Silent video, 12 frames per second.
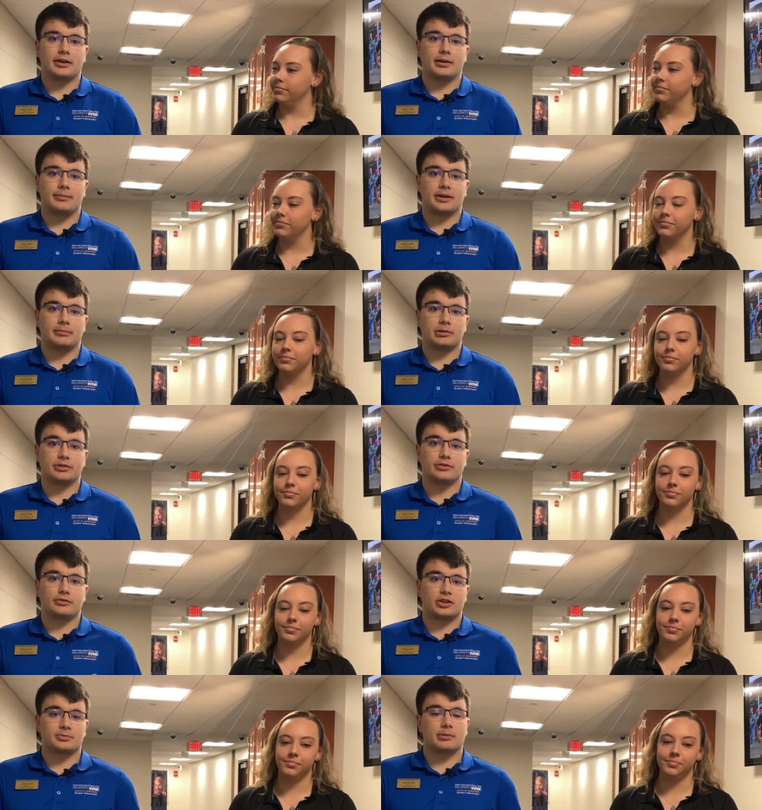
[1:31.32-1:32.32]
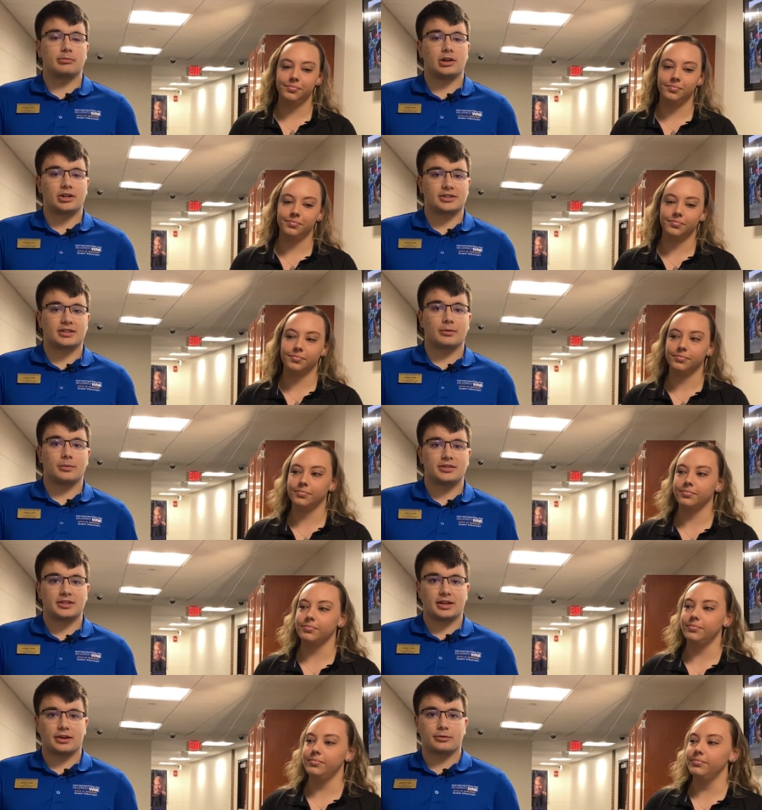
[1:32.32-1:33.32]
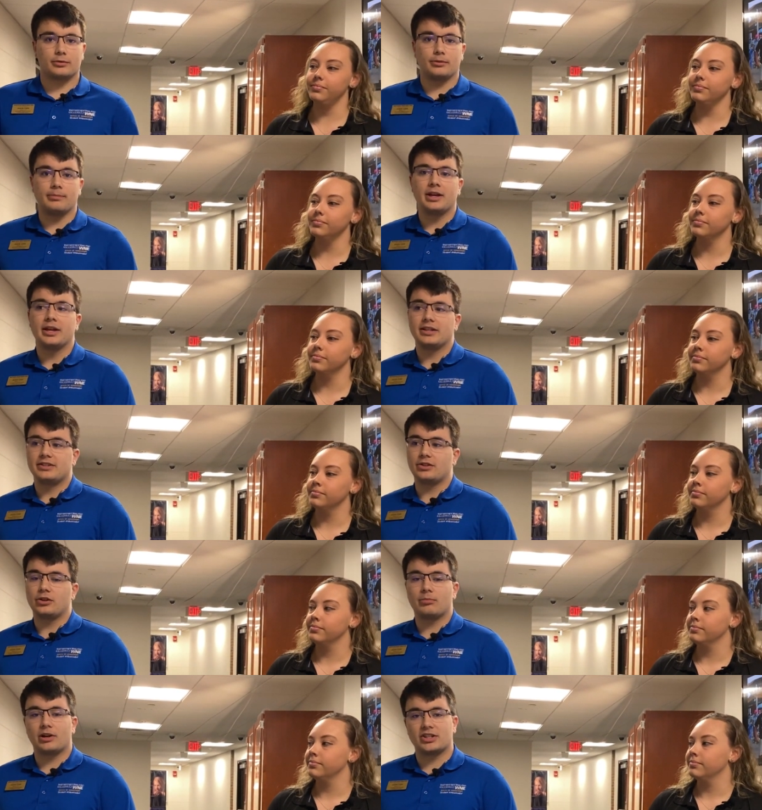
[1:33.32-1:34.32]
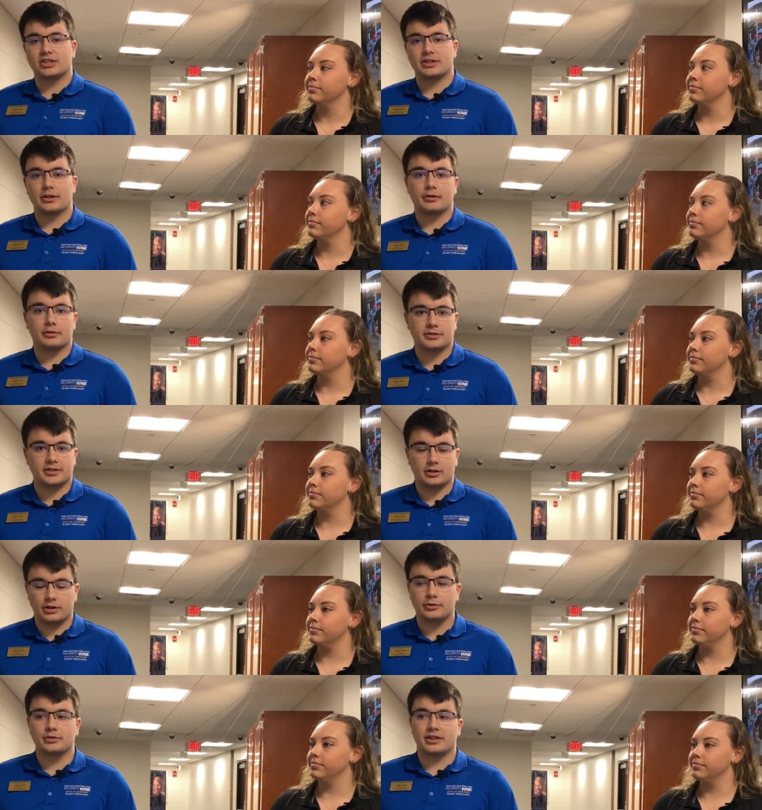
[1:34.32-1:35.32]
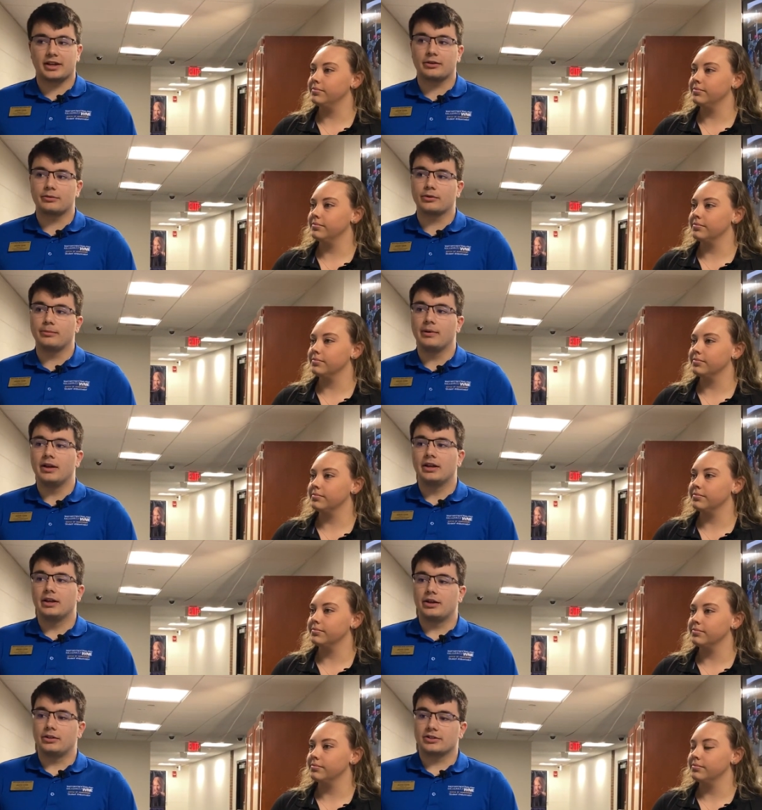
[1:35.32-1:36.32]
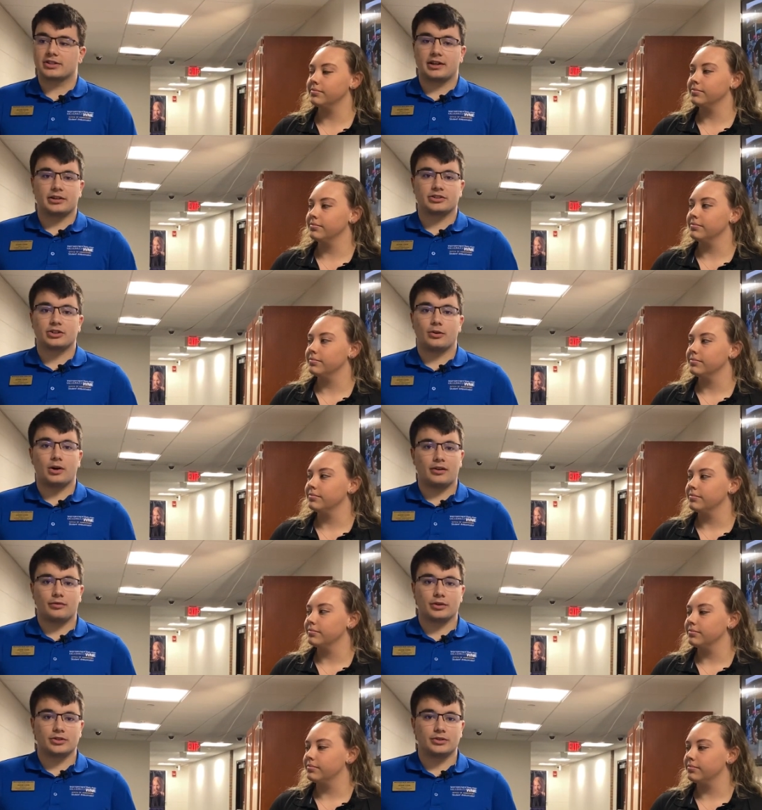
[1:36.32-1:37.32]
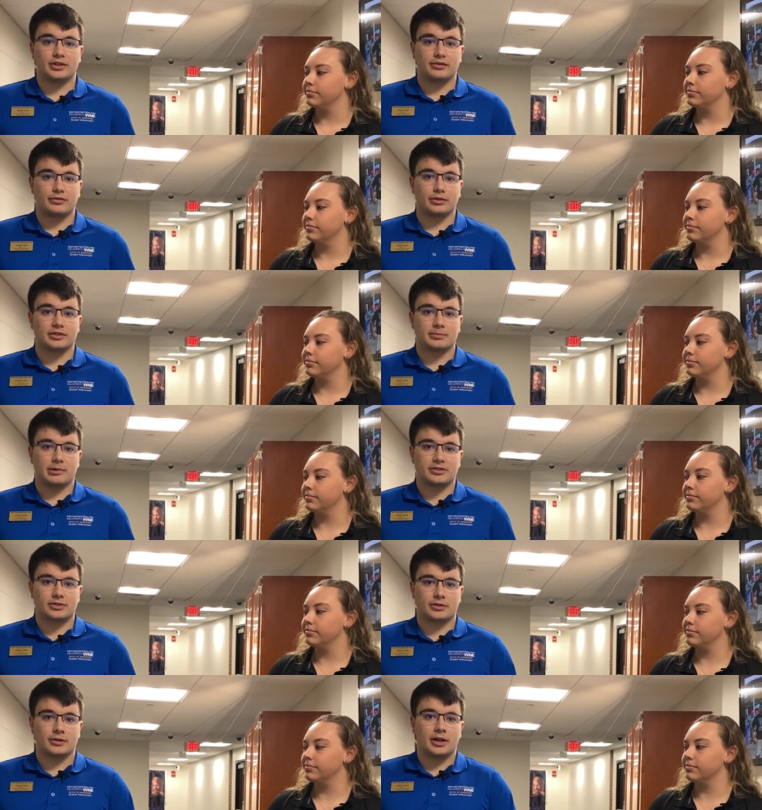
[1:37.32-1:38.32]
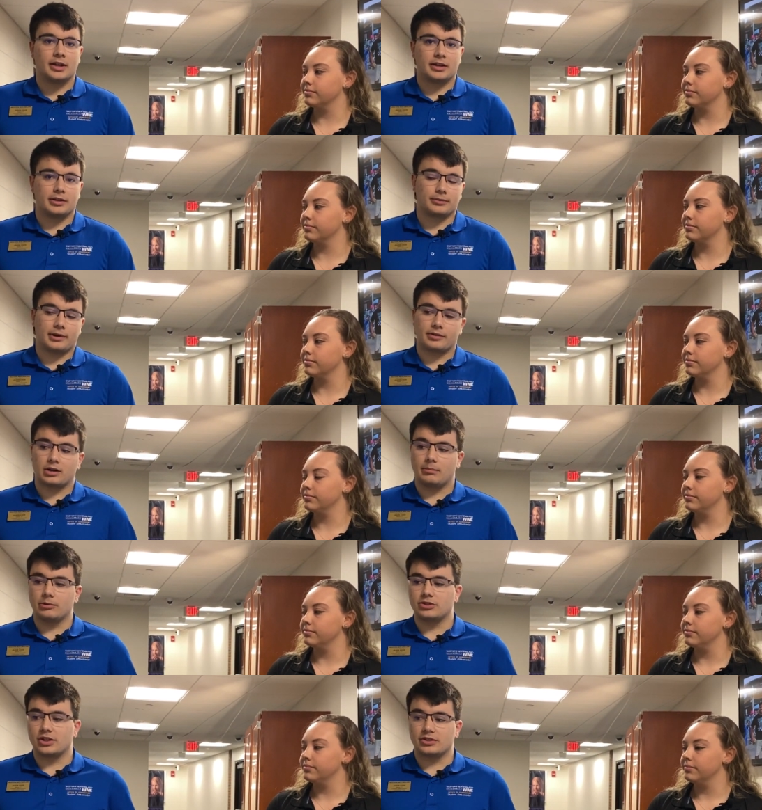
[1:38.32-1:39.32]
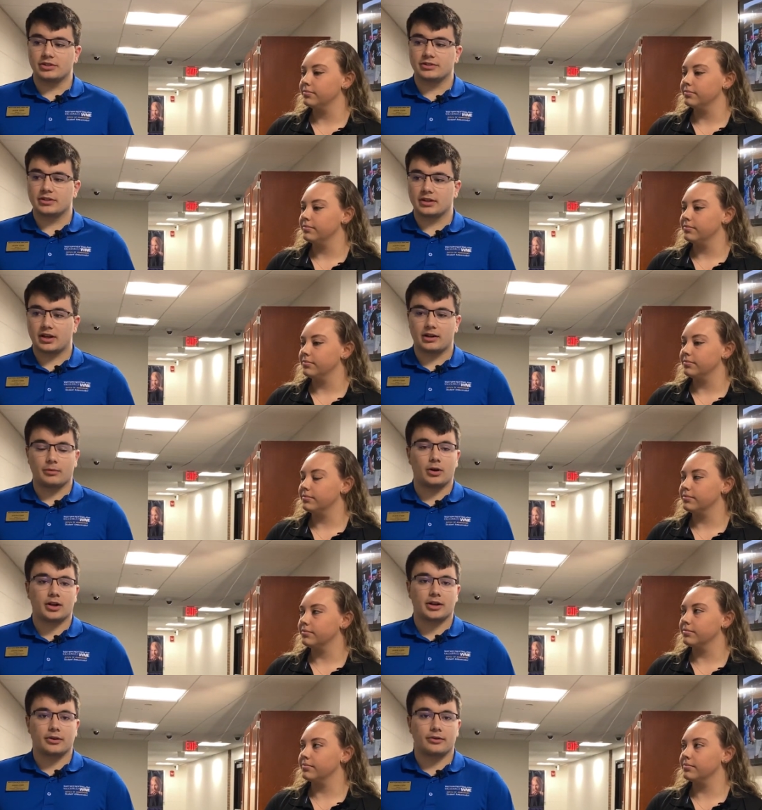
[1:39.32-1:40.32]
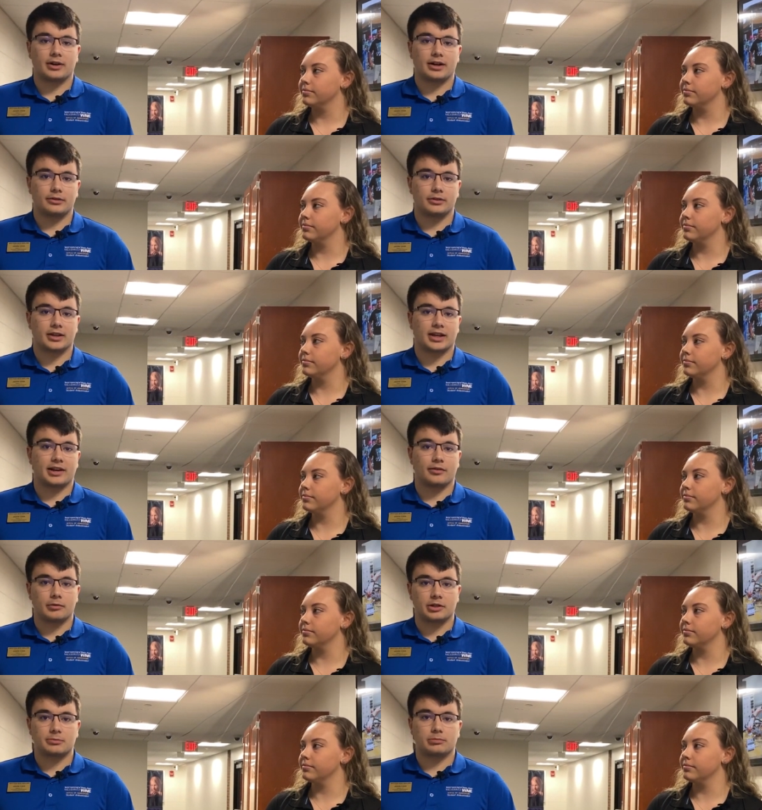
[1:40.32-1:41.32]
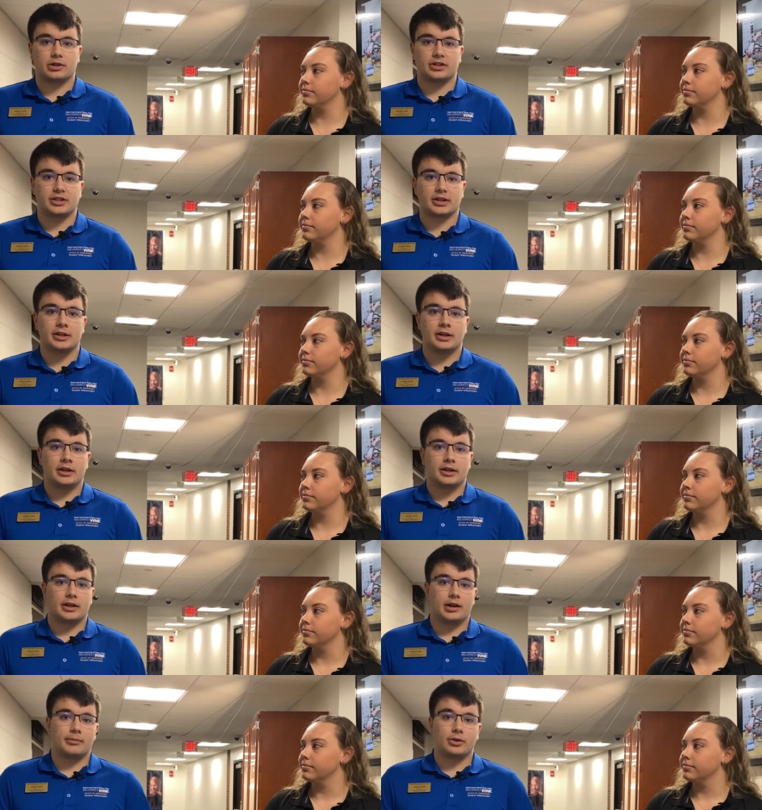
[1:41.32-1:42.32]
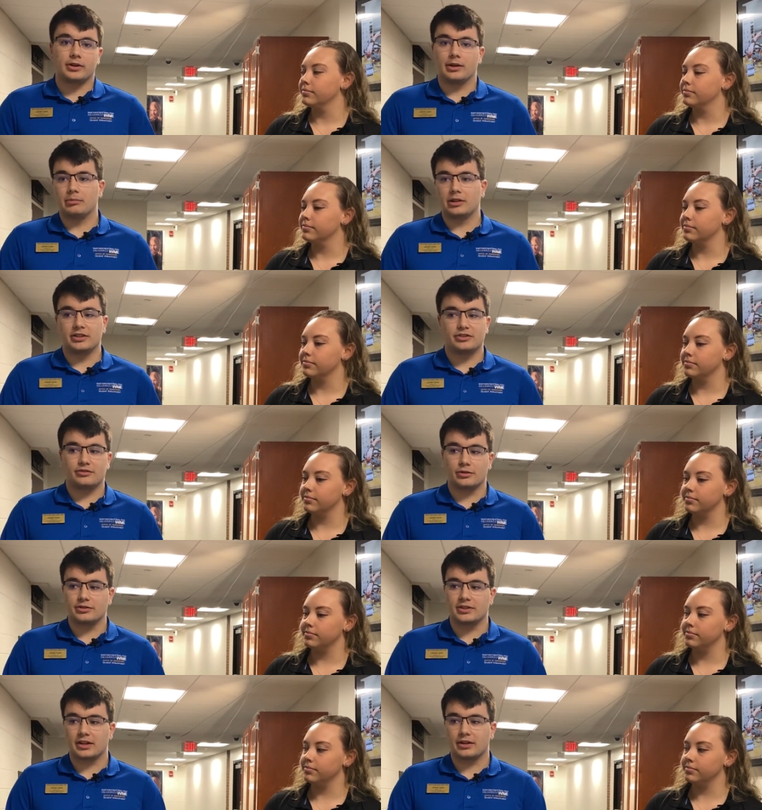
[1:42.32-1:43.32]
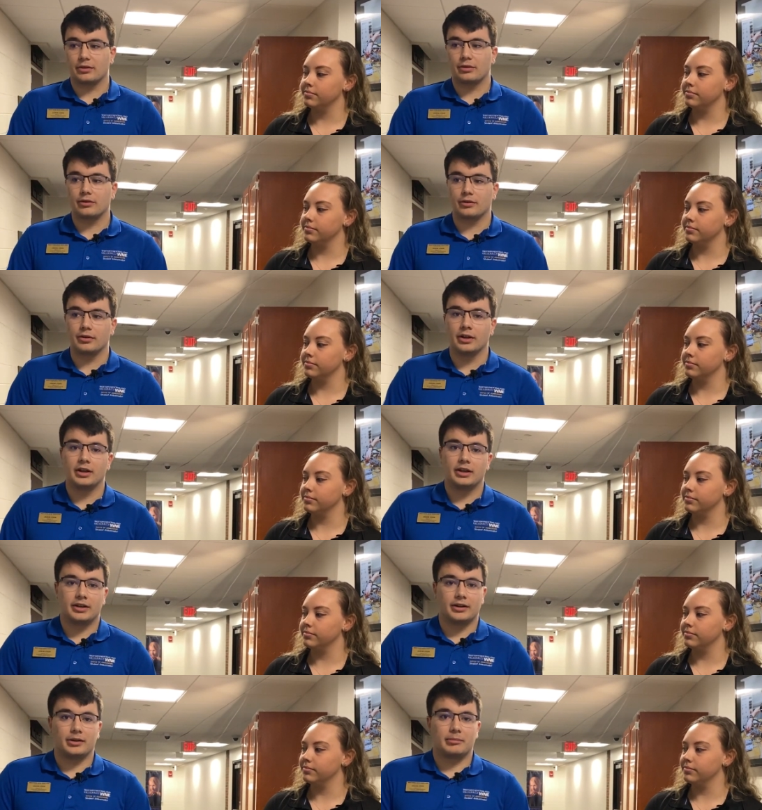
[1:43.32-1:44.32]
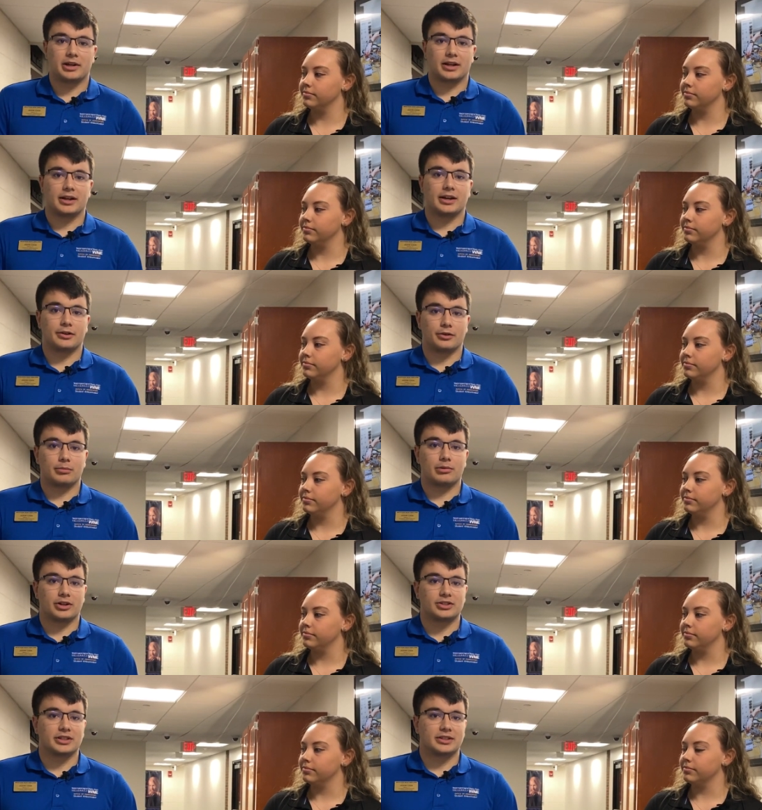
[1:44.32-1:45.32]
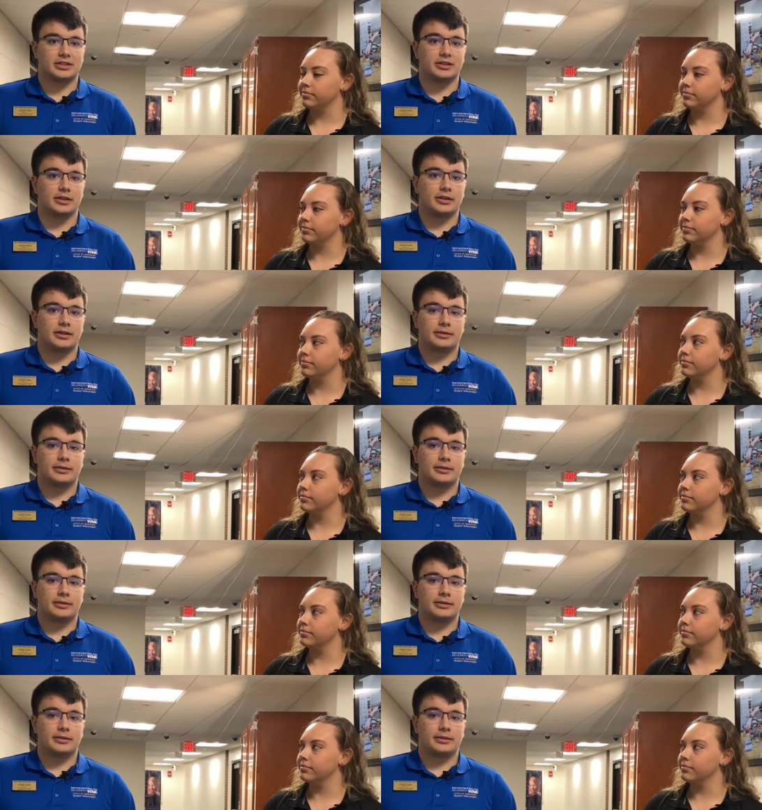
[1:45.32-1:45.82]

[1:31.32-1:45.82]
Speaker 1: Um, that puts freshman projects on one side of the room, senior projects on the other, other side of the room, and you just kind of show off what you did for the semester. And then we have a couple judges kind of walking around, looking at everybody's project, um, and you'll get placed first, second, and third, uh, depending on how your project did.